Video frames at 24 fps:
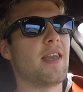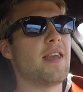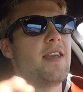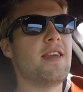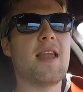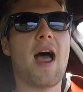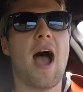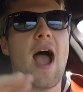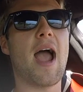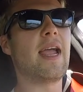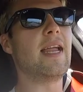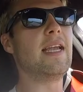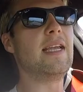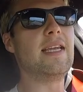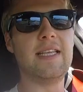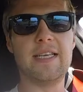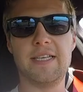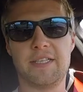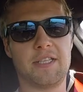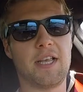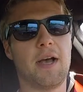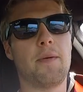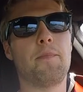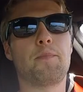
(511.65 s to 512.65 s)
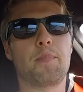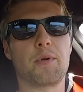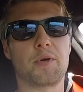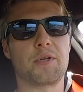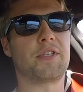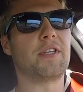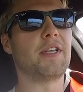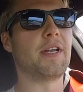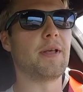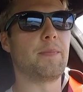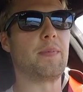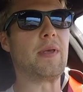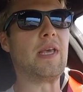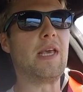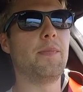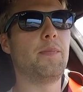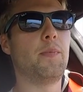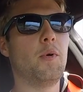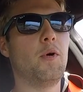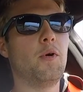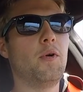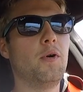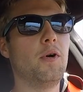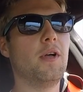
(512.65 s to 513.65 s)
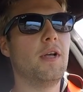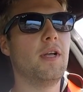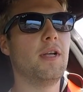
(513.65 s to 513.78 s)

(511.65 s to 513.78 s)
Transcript: 90-some% of people,